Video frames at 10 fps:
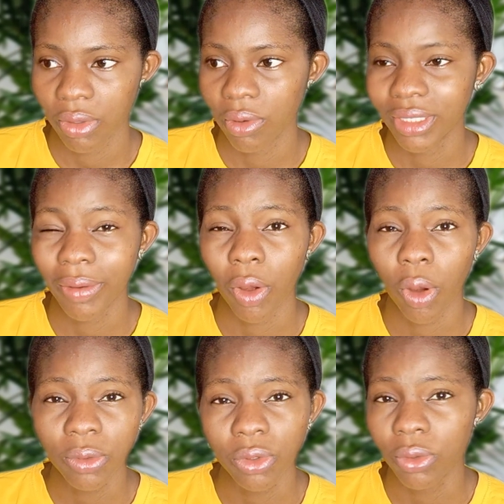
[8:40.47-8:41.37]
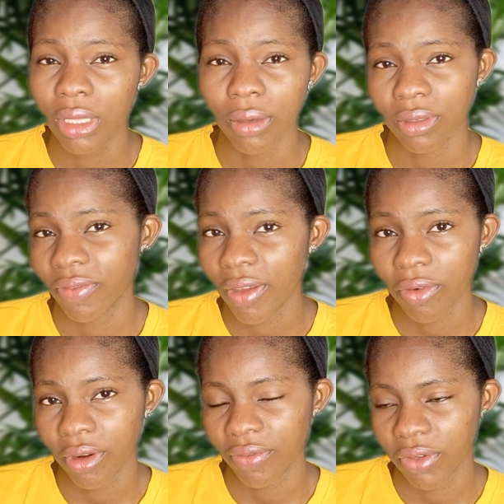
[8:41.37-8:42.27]
because they were up to
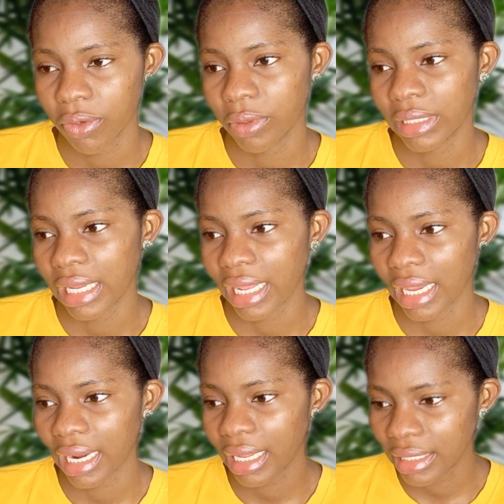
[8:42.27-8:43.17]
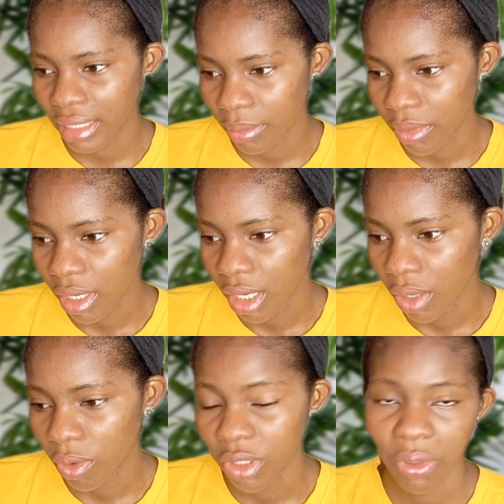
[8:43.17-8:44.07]
2,500 videos, and I cleared them,
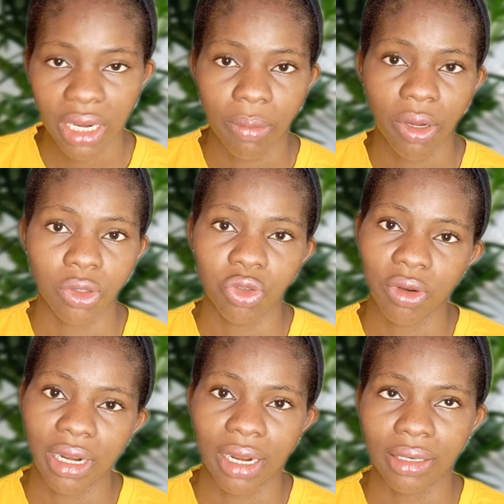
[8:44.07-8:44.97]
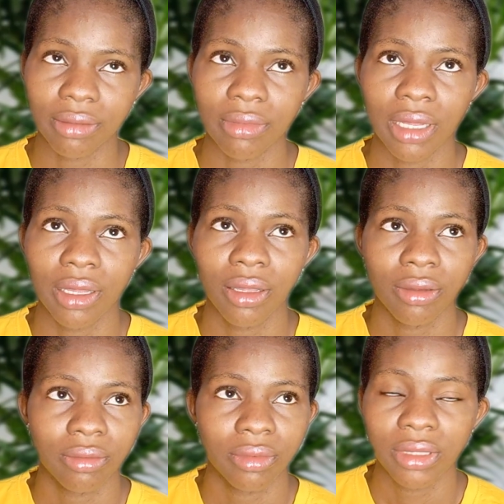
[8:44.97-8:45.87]
it was meaning about
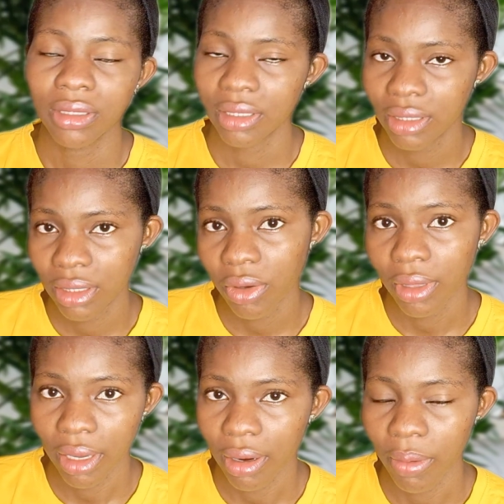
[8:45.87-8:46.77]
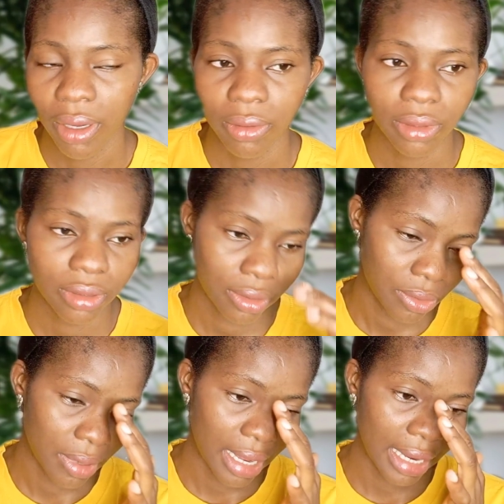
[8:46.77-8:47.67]
260 or thereabouts.
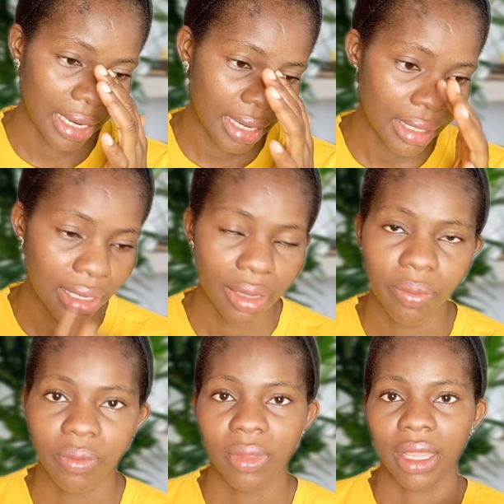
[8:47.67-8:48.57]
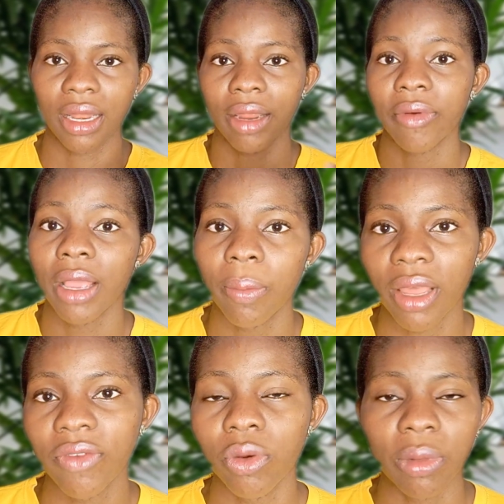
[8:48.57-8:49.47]
So I cleared them and I
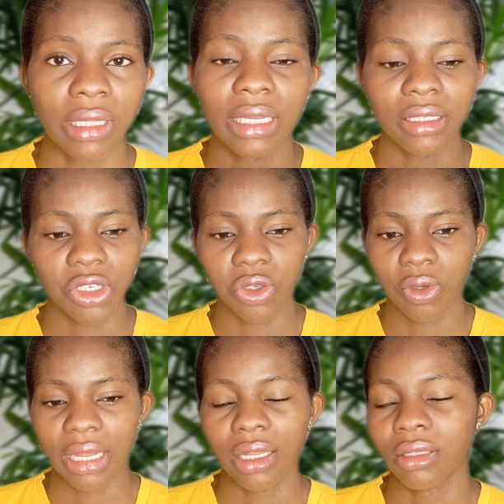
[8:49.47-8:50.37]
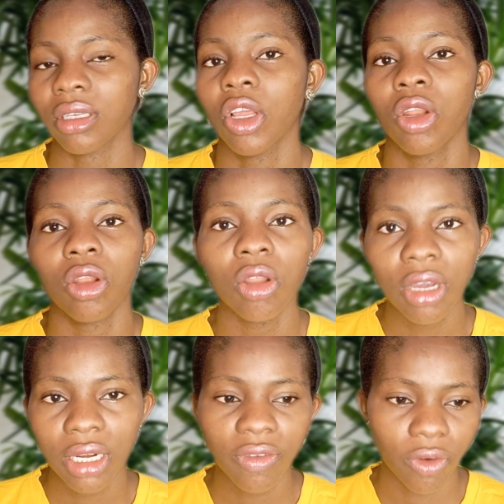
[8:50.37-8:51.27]
reapplied for monetization, and
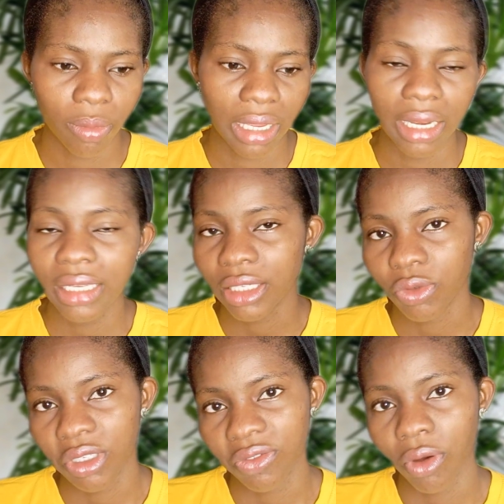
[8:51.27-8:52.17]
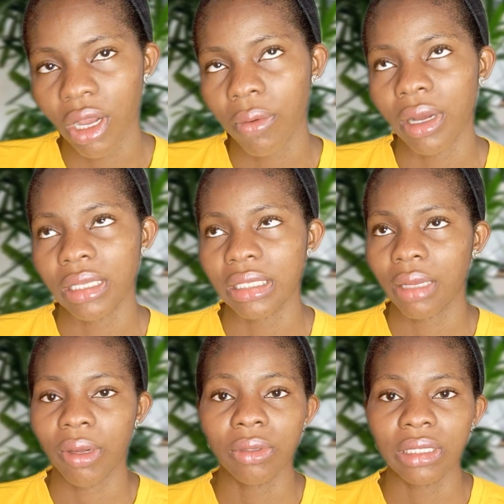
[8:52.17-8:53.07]
luckily for me, in less than 24 hours, in
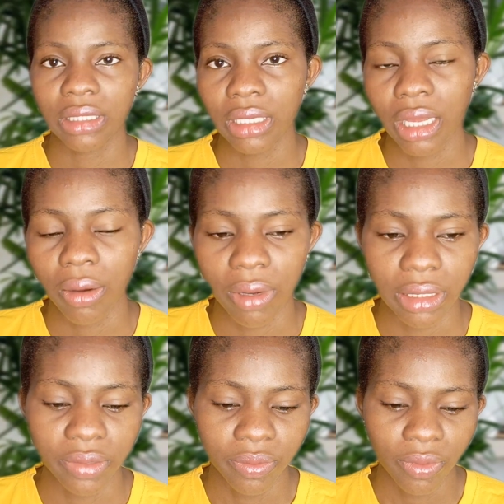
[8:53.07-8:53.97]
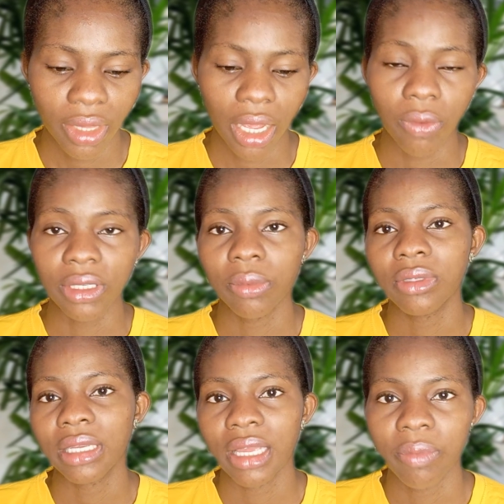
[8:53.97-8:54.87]
about 16 hours, I was able
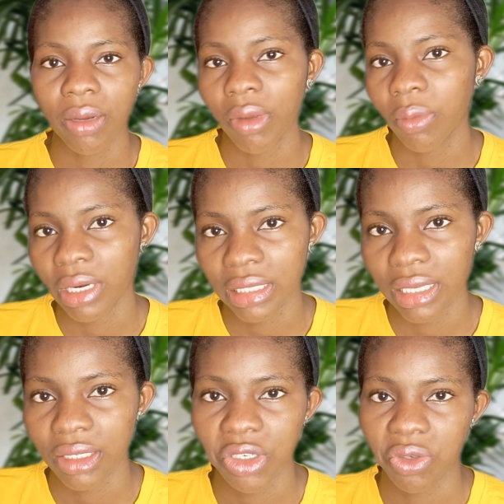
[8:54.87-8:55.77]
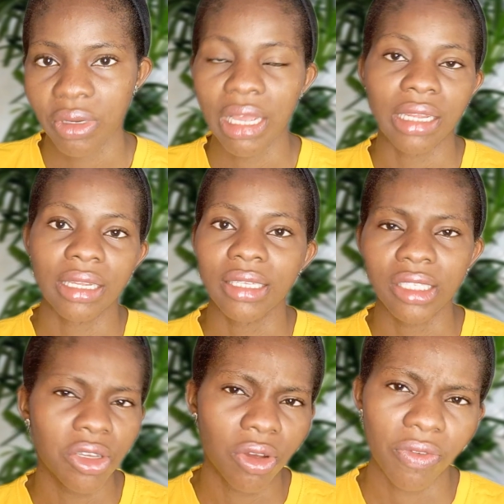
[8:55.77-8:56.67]
to get back my monetization, and I
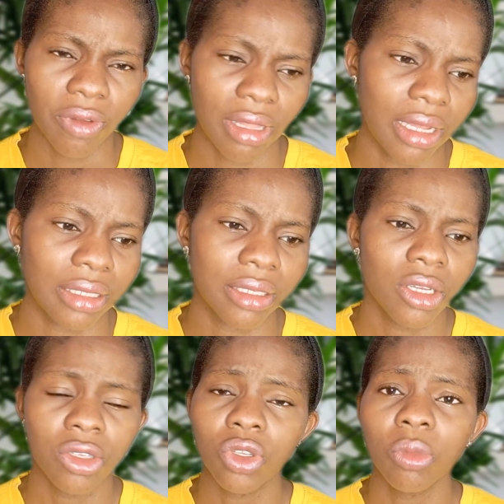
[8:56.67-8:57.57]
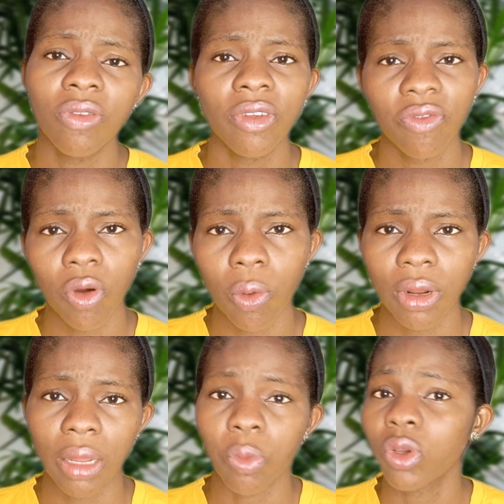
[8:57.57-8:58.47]
thank God for that. So moving
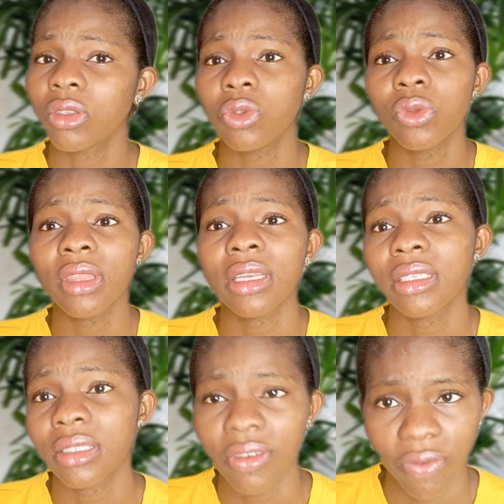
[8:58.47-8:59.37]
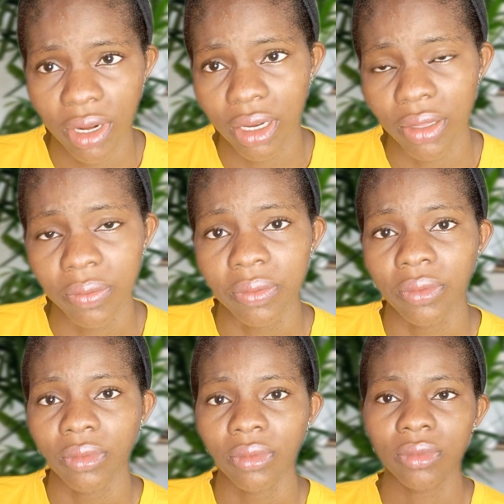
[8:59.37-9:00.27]
forward, I'm going to do things differently
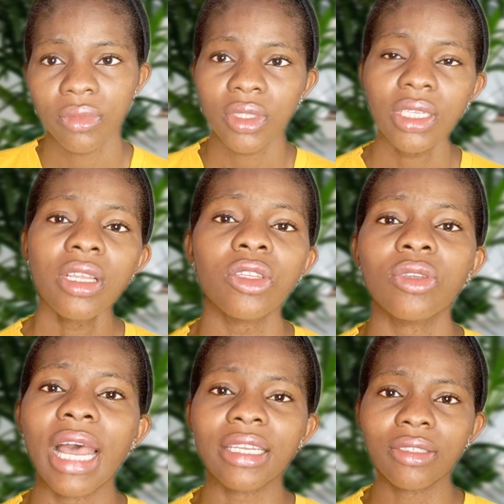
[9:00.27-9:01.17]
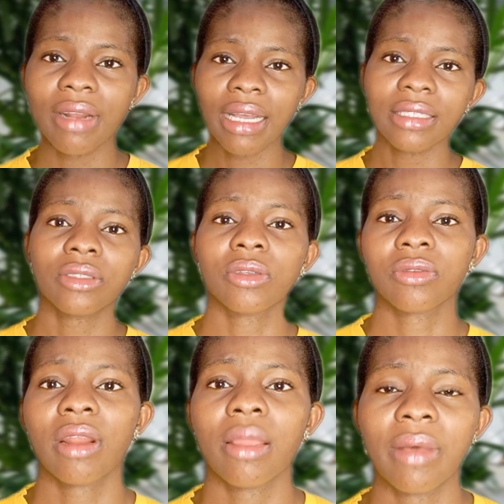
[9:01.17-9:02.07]
to attract
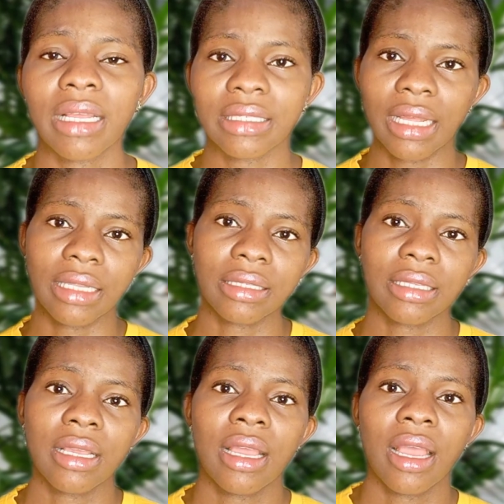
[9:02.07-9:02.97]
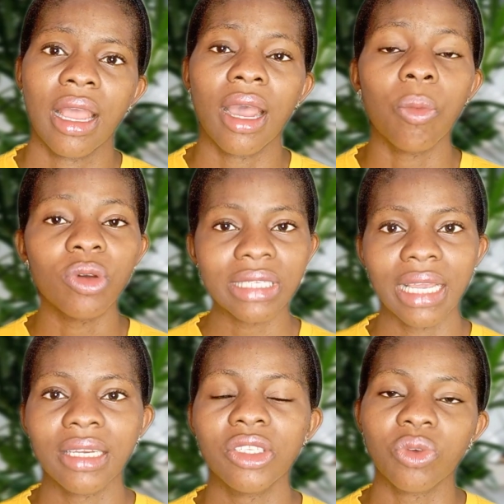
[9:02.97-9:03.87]
subscribers that are most
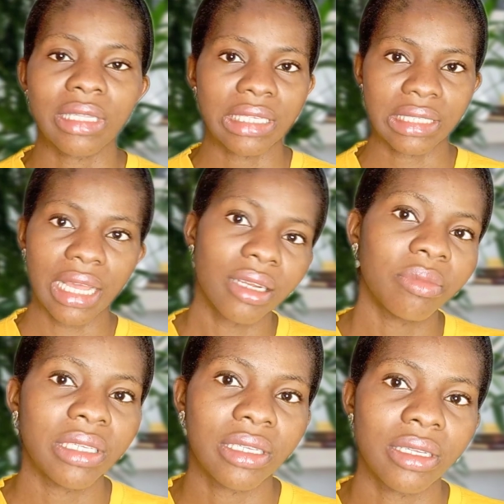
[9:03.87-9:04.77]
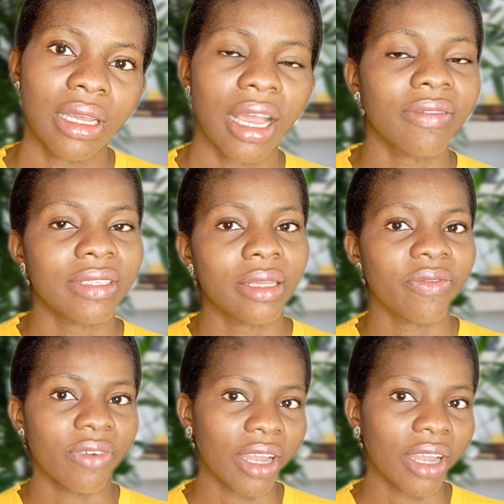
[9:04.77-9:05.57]
likely to understand me, have same